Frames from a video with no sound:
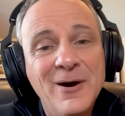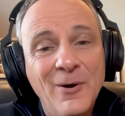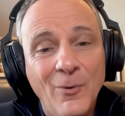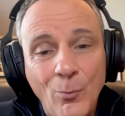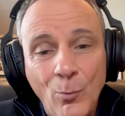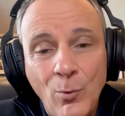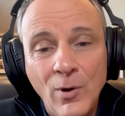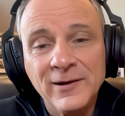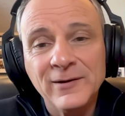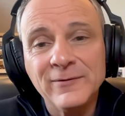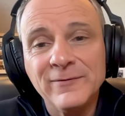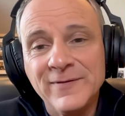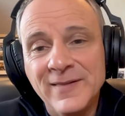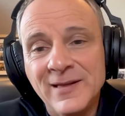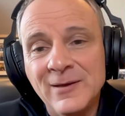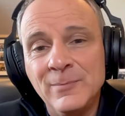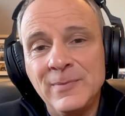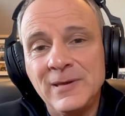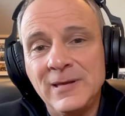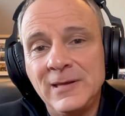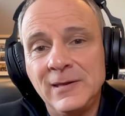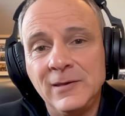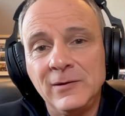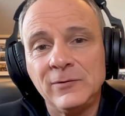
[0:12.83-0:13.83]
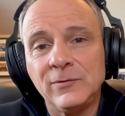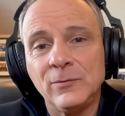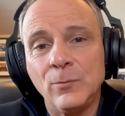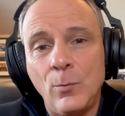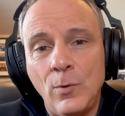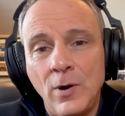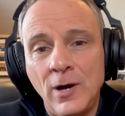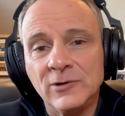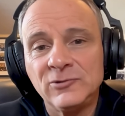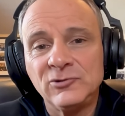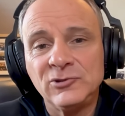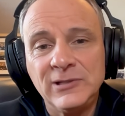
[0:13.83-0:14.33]
One of them is
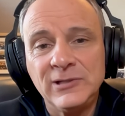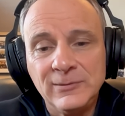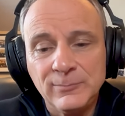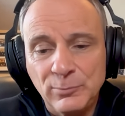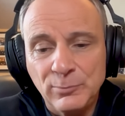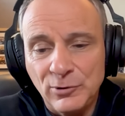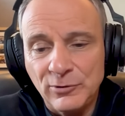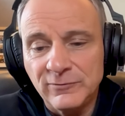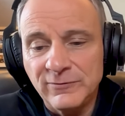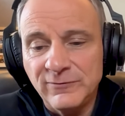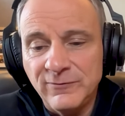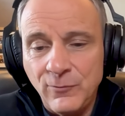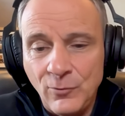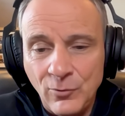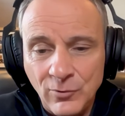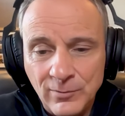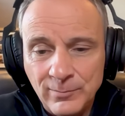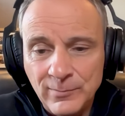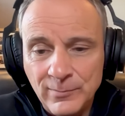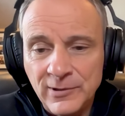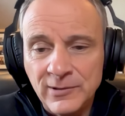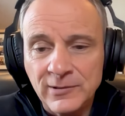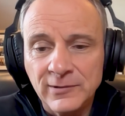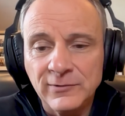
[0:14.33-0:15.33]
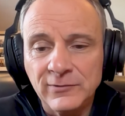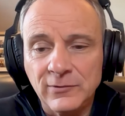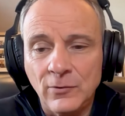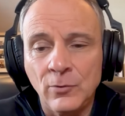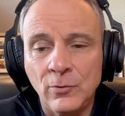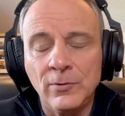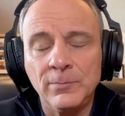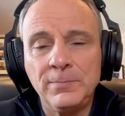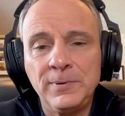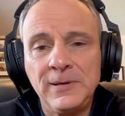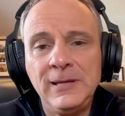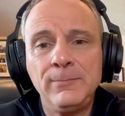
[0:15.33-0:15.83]
watching performers
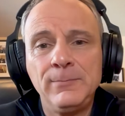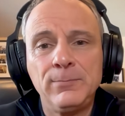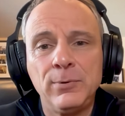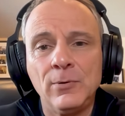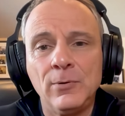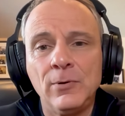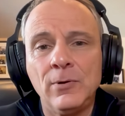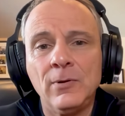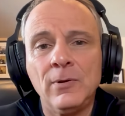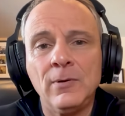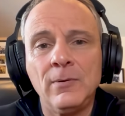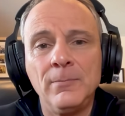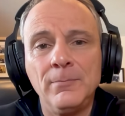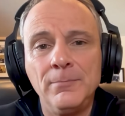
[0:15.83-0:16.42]
or people